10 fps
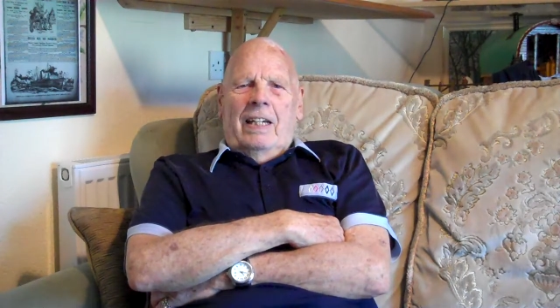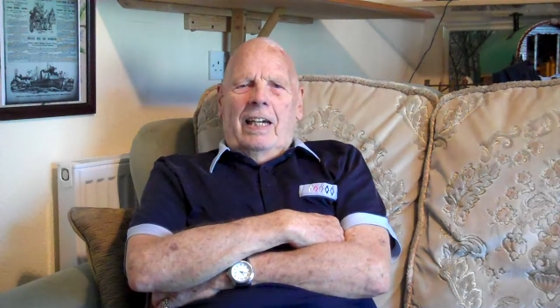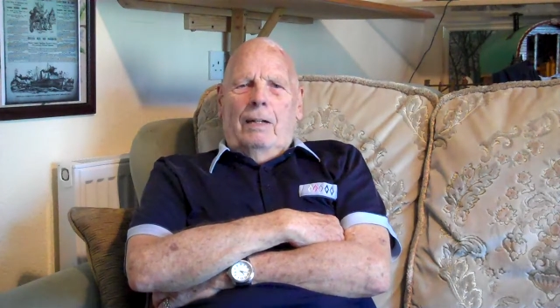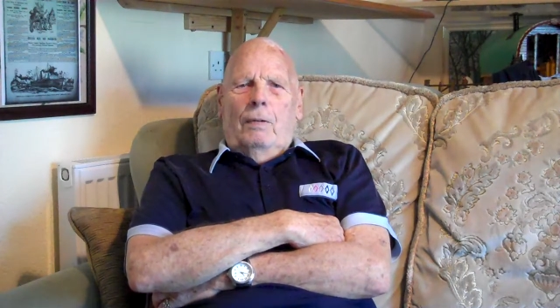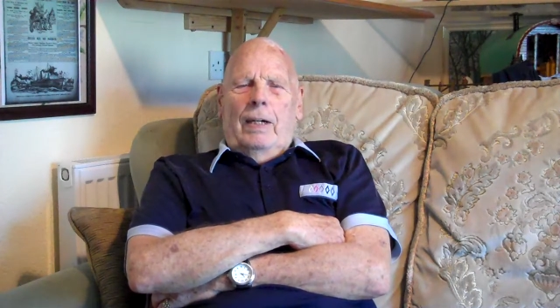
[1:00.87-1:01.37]

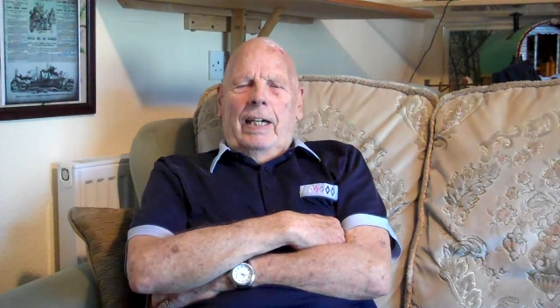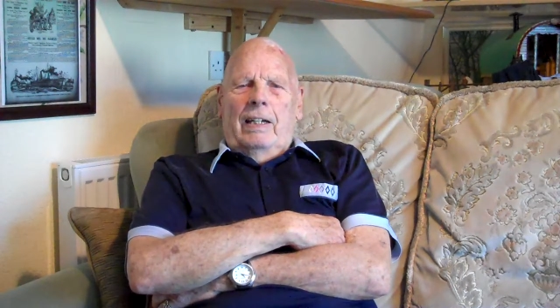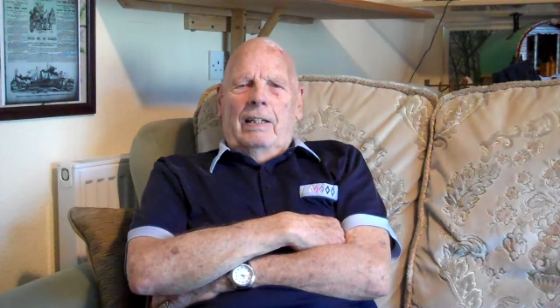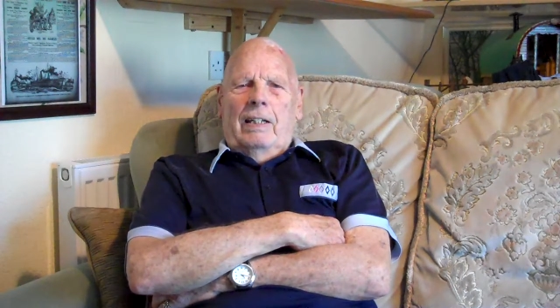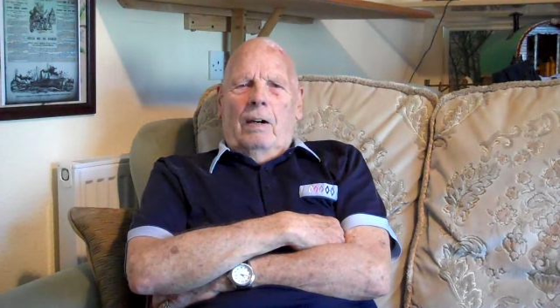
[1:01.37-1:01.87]

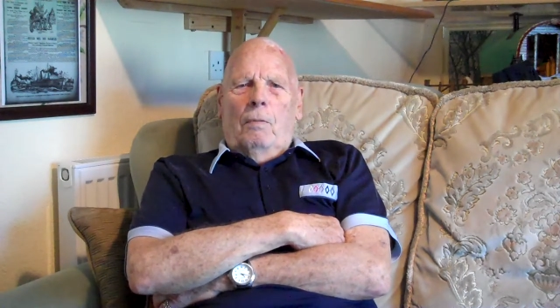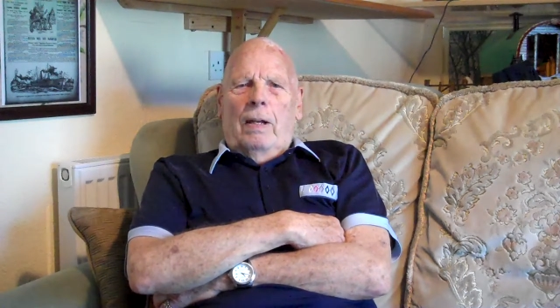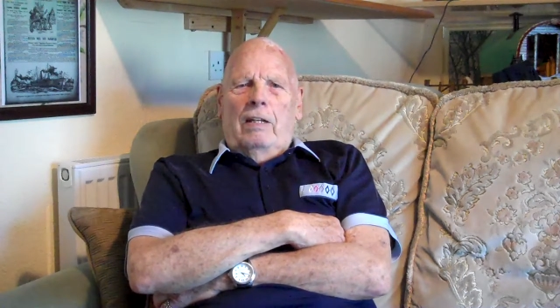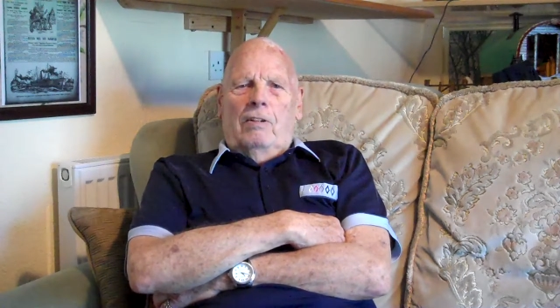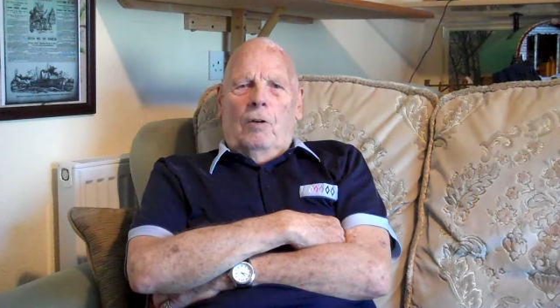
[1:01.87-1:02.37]
Anyway, I
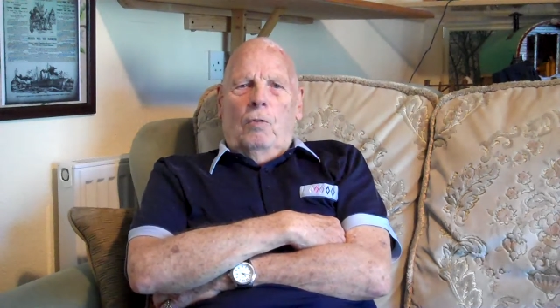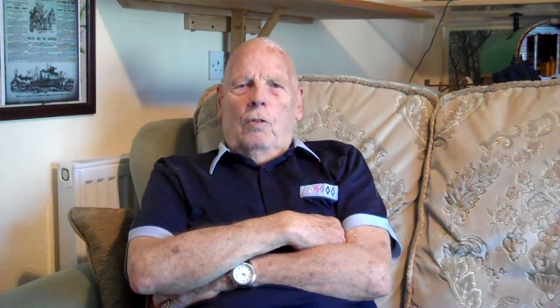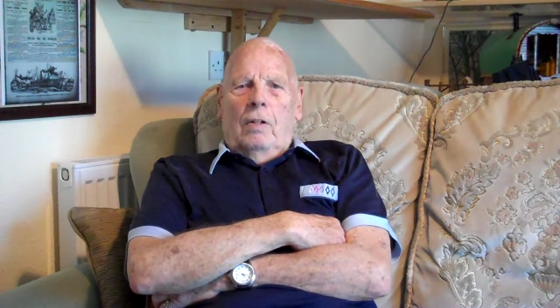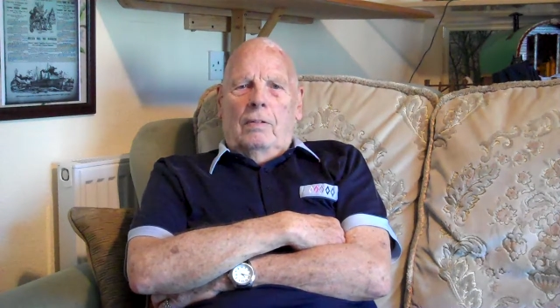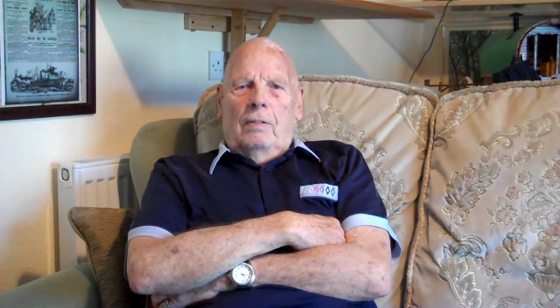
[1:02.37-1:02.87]
went
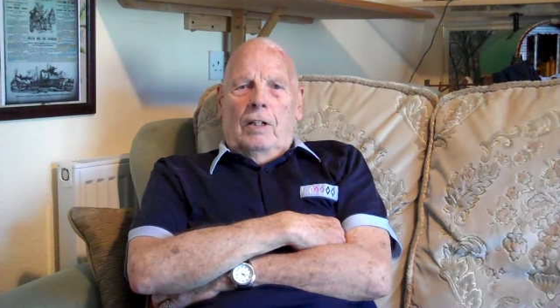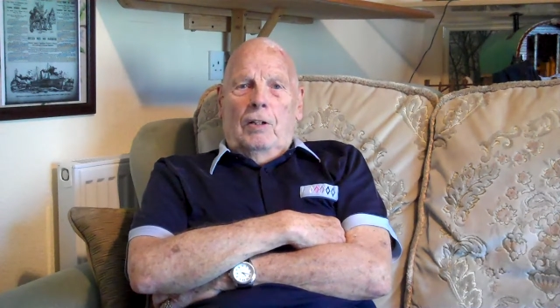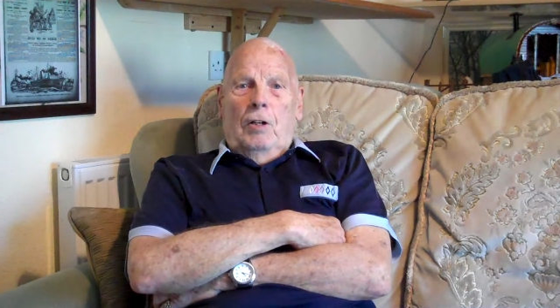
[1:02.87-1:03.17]
to a